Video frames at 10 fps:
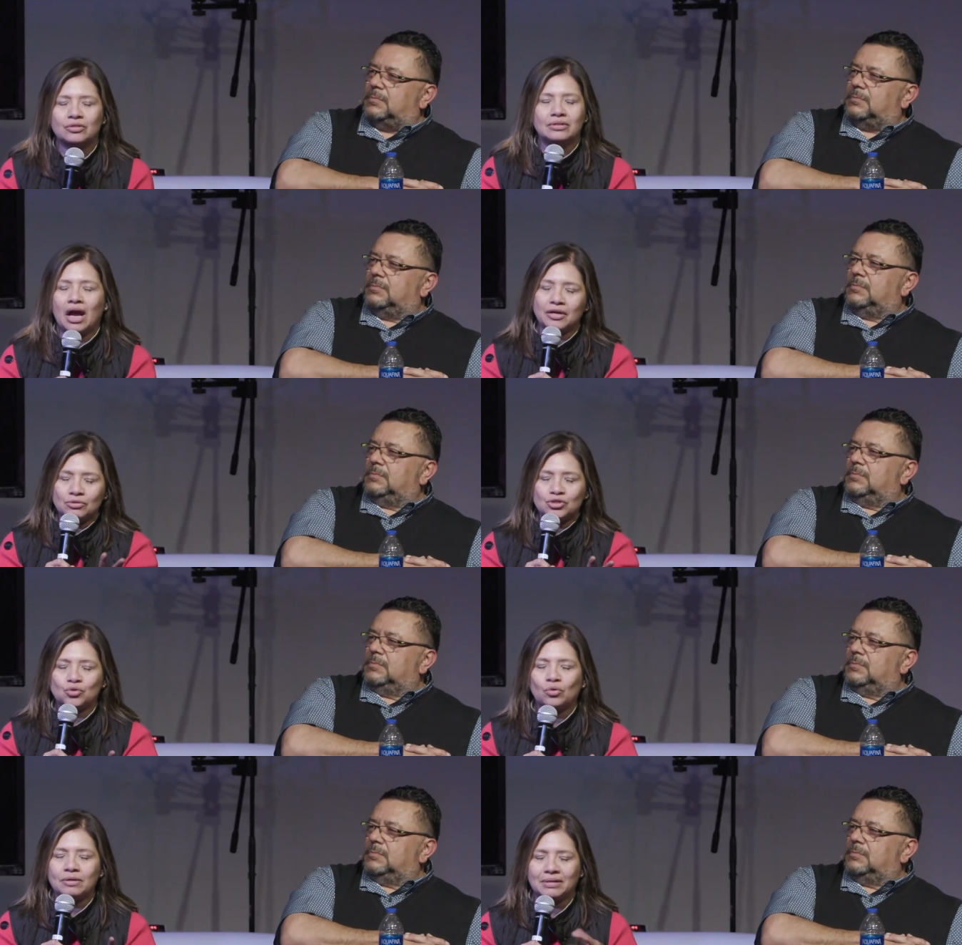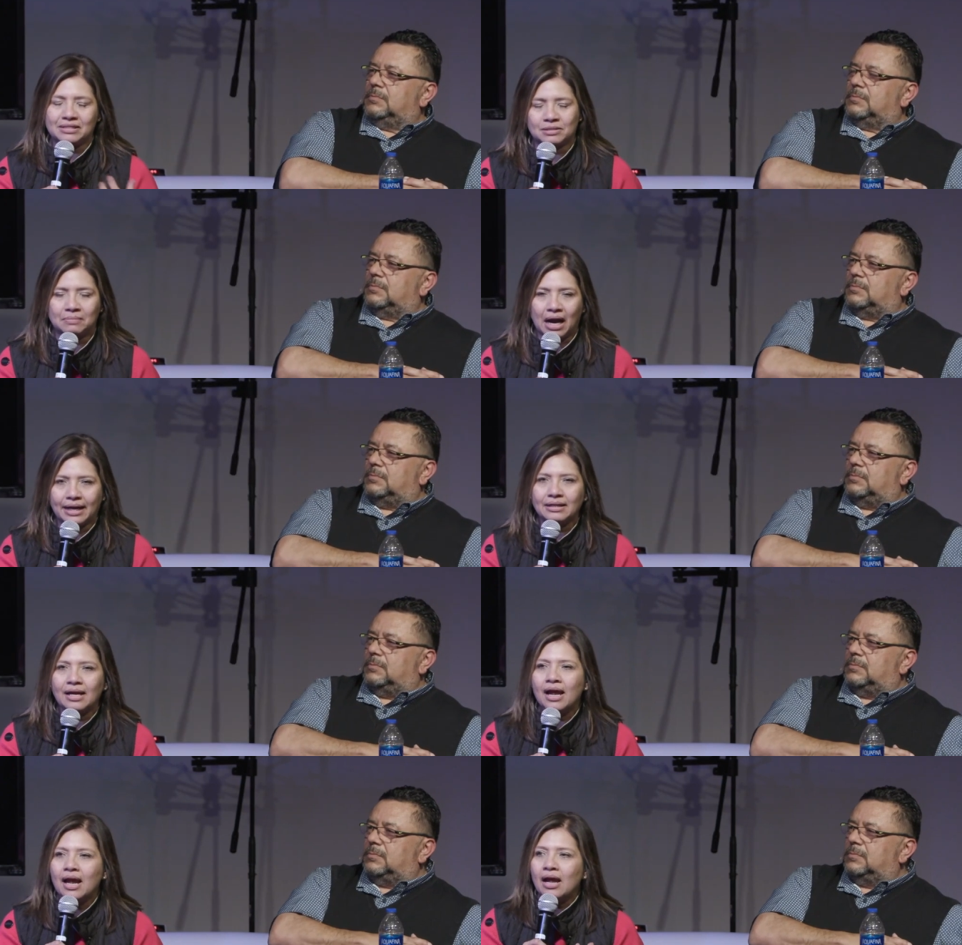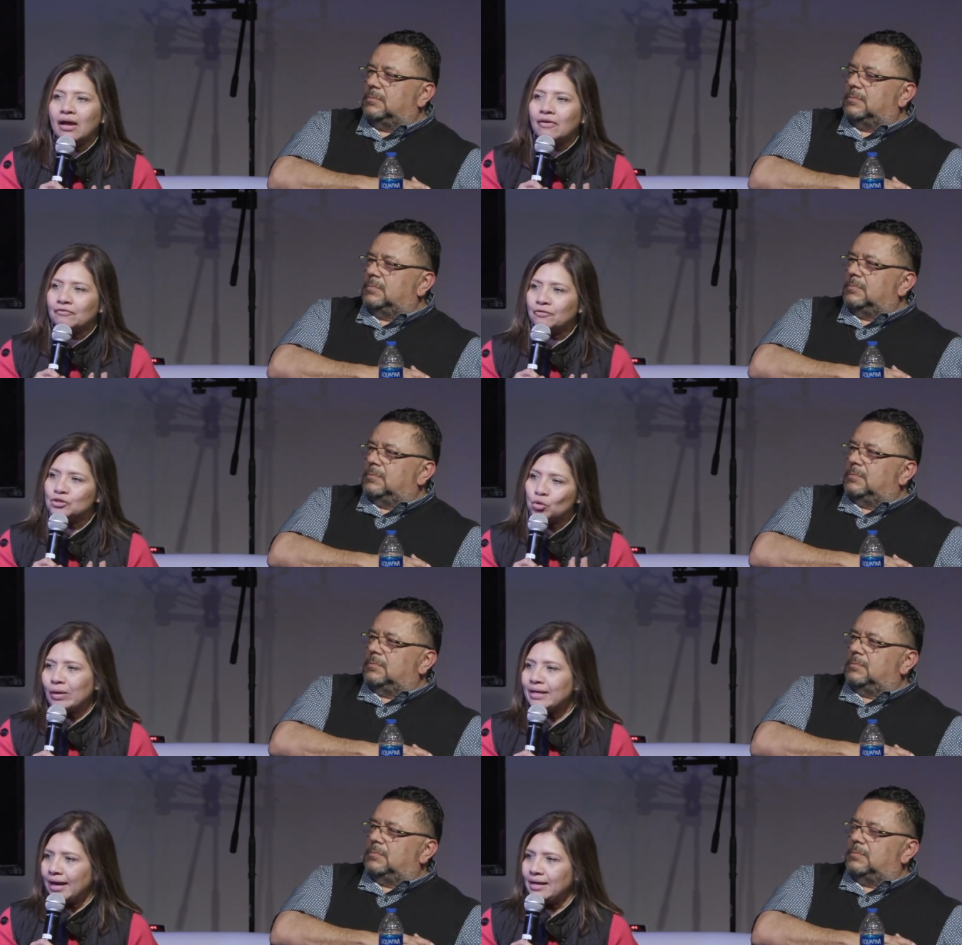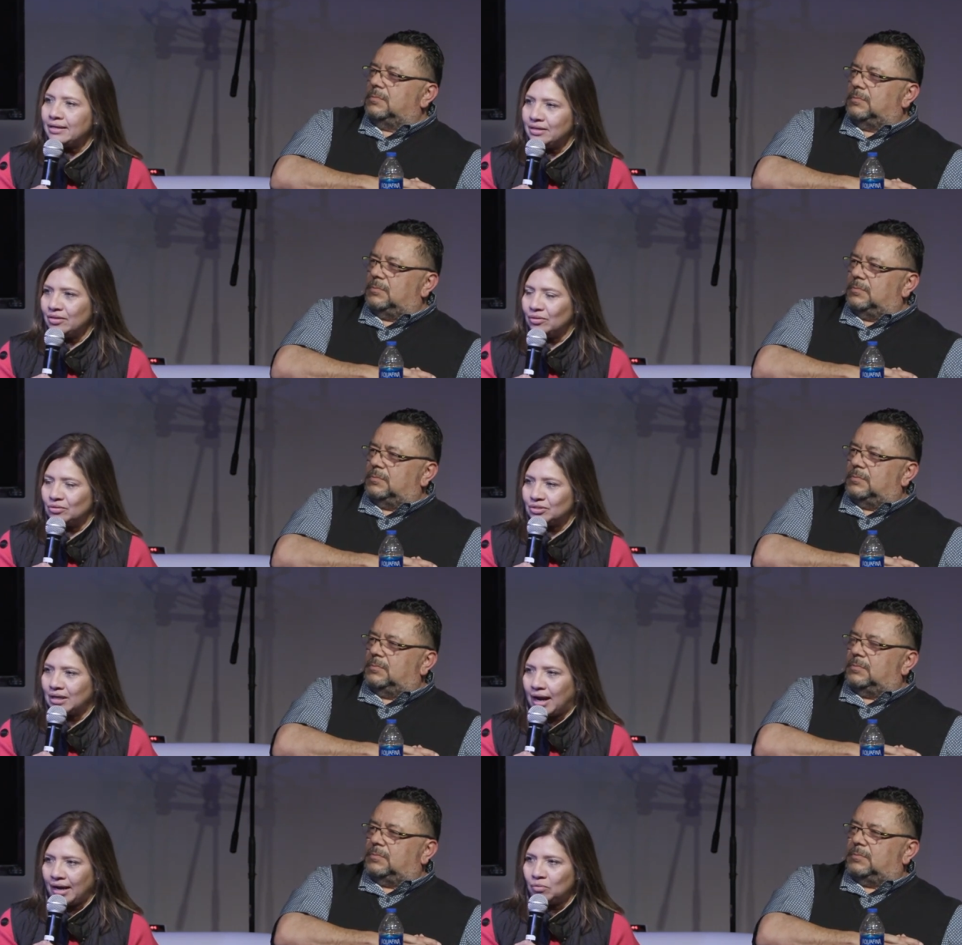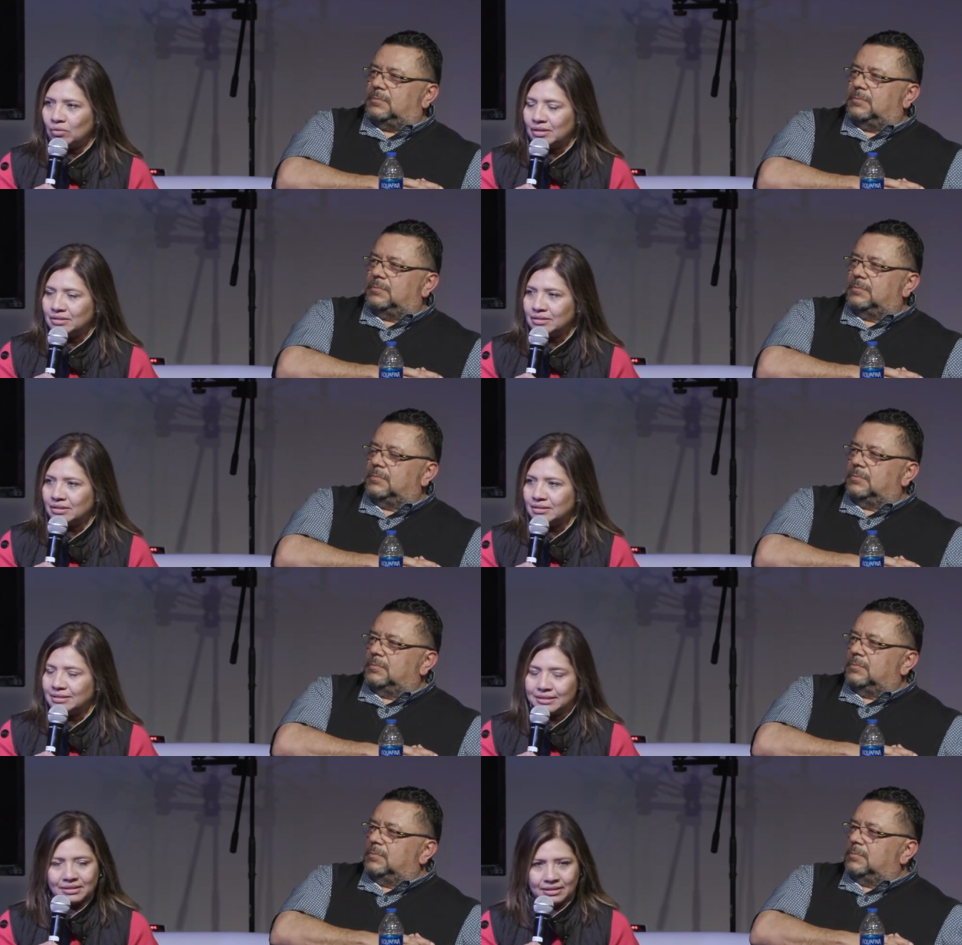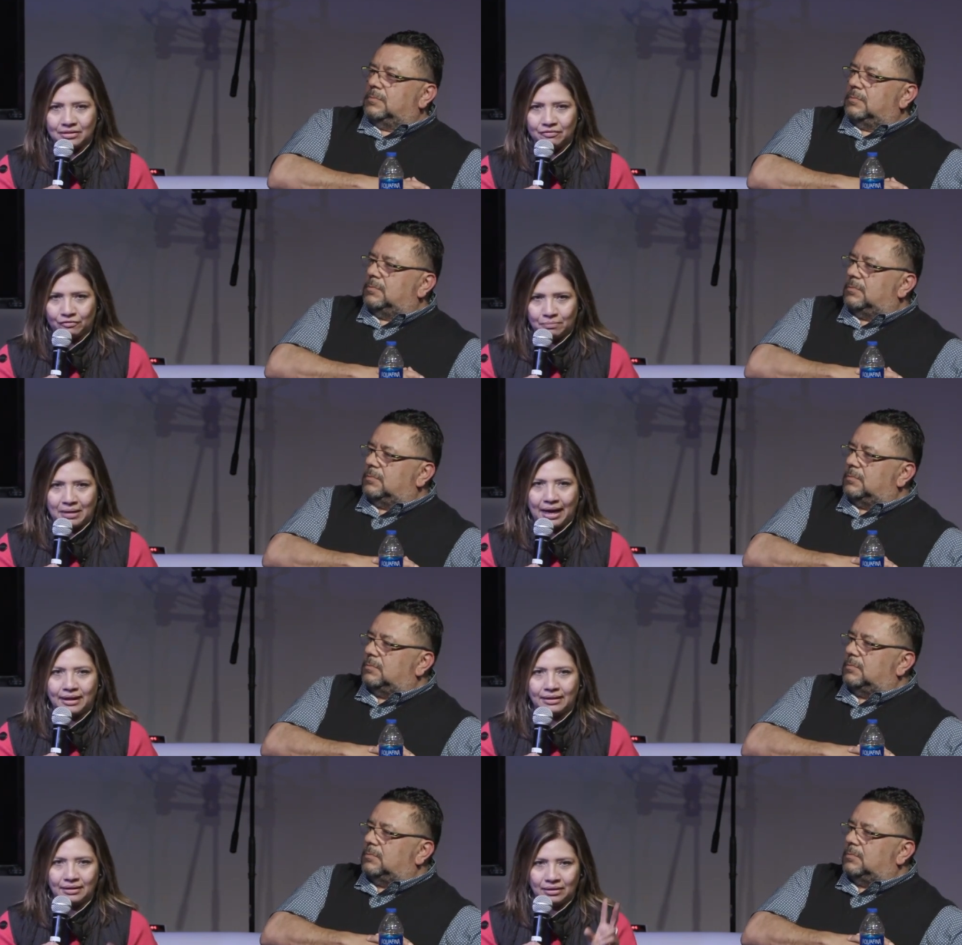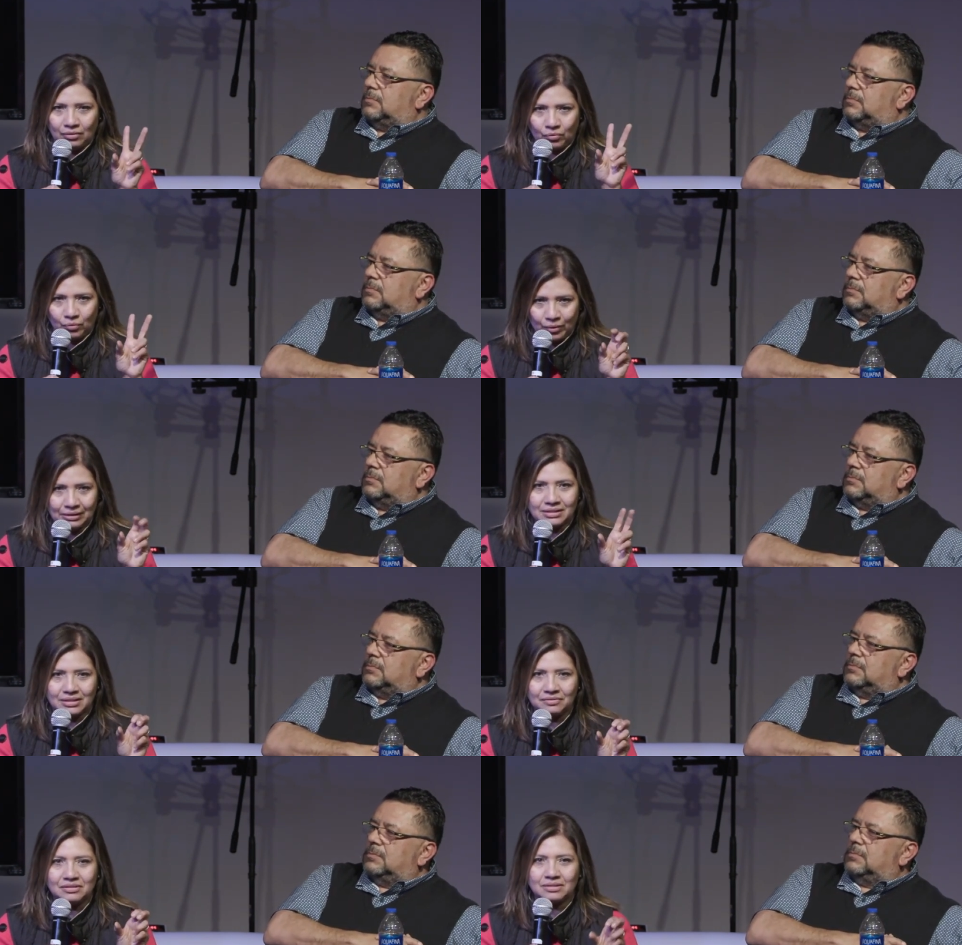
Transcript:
Speaker 1: not your story, but it's mine. For 28 years, I was distant from my relatives,